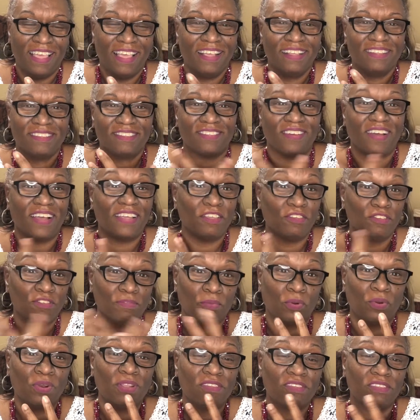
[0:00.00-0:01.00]
So I use
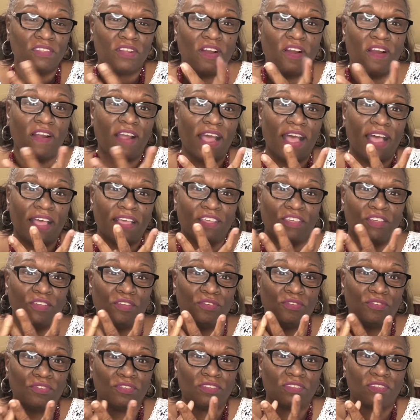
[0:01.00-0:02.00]
Morningstar, I
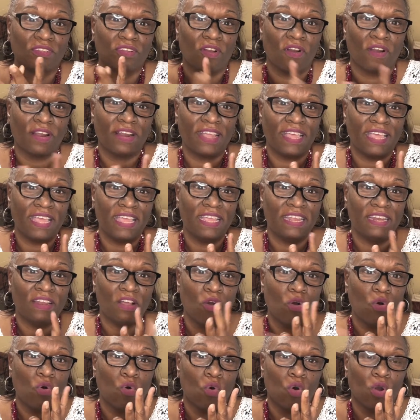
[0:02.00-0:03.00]
use Gardein
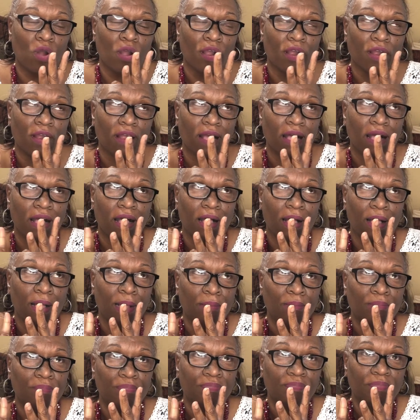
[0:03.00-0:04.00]
or
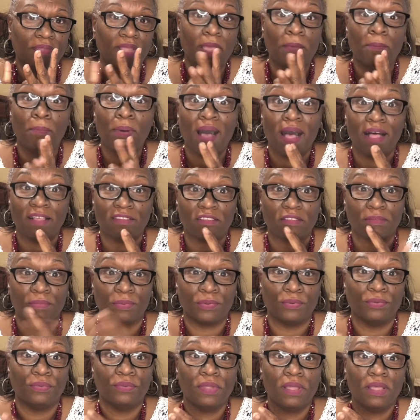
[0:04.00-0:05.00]
um,
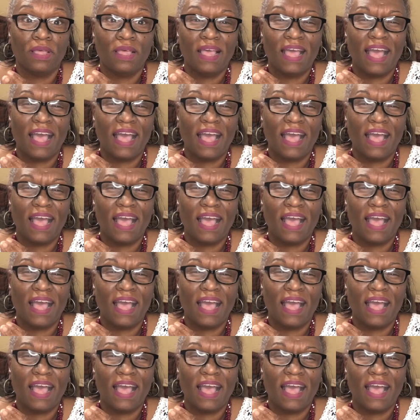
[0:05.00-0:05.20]
Impossible.